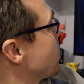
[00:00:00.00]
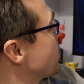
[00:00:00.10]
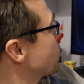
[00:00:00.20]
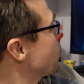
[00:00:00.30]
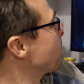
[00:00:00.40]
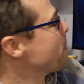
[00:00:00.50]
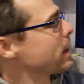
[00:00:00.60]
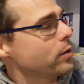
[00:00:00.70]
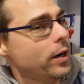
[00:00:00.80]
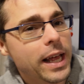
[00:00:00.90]
Super
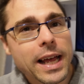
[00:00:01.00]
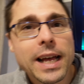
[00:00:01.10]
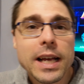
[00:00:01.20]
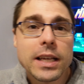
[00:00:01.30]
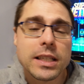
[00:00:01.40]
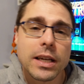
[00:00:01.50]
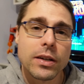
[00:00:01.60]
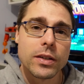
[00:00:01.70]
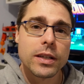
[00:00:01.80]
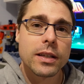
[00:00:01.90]
Metroid.
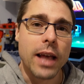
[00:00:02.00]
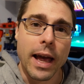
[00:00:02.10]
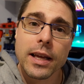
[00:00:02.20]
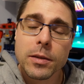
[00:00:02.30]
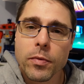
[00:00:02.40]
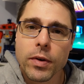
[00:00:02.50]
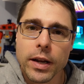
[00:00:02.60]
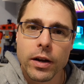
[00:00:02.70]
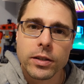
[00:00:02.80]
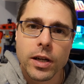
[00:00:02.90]
So yeah, it's been
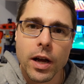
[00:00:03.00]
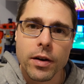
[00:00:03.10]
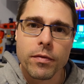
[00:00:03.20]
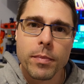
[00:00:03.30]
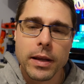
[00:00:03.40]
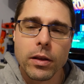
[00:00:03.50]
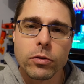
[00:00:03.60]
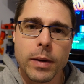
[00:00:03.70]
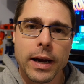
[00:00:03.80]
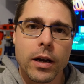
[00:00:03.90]
really nice to kind of pick
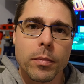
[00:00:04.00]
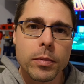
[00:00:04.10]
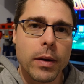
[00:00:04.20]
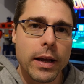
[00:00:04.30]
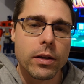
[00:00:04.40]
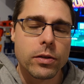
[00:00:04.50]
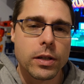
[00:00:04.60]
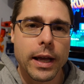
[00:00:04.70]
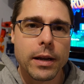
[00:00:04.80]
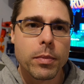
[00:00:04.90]
those back up and play those
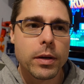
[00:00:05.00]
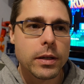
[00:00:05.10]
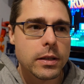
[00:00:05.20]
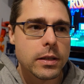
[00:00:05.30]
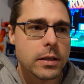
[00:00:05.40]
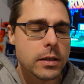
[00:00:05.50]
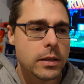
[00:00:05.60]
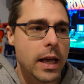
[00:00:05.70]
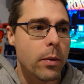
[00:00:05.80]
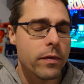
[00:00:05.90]
again. But
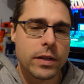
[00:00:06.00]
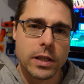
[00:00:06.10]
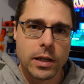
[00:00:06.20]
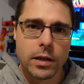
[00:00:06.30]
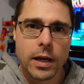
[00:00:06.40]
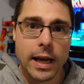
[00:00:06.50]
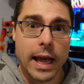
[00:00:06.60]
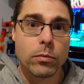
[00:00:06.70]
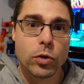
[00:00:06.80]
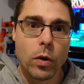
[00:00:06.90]
yeah, we visited a
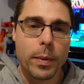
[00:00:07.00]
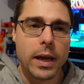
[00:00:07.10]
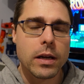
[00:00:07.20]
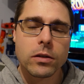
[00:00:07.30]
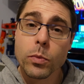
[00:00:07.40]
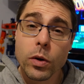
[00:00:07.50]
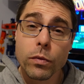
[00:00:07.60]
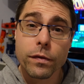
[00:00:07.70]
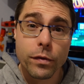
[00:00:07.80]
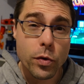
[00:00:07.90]
game shop in somewhere
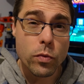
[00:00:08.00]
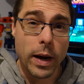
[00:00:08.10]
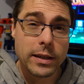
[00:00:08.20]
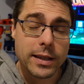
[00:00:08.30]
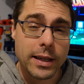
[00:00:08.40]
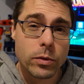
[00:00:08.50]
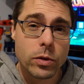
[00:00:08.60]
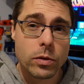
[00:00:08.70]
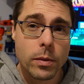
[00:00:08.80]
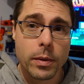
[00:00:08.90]
called Froome, actually,
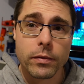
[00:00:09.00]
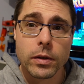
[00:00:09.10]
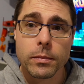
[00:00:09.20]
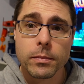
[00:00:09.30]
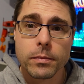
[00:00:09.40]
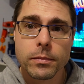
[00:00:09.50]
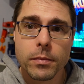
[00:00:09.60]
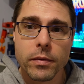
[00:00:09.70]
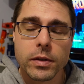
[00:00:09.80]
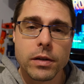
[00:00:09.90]
which was a bit of
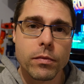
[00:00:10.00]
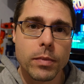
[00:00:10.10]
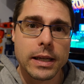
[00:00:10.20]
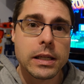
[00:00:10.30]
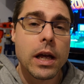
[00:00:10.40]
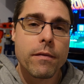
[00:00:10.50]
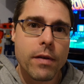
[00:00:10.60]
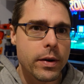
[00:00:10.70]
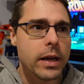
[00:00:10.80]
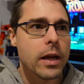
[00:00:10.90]
a different place.
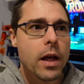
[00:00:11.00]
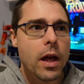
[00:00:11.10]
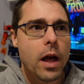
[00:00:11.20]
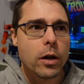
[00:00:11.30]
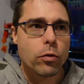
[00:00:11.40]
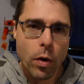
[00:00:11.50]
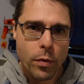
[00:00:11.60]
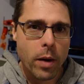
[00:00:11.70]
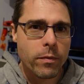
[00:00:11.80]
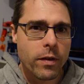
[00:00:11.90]
Very
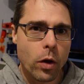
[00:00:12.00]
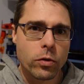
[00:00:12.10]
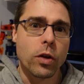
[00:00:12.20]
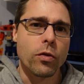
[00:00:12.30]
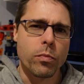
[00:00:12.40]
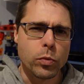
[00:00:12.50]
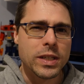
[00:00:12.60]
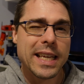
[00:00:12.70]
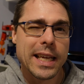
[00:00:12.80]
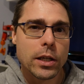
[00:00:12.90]
grown up, a lot of
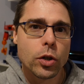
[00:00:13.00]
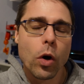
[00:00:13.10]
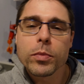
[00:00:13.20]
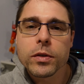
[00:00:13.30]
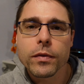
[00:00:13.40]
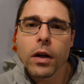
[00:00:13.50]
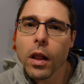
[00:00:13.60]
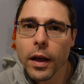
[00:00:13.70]
boutique-y shops for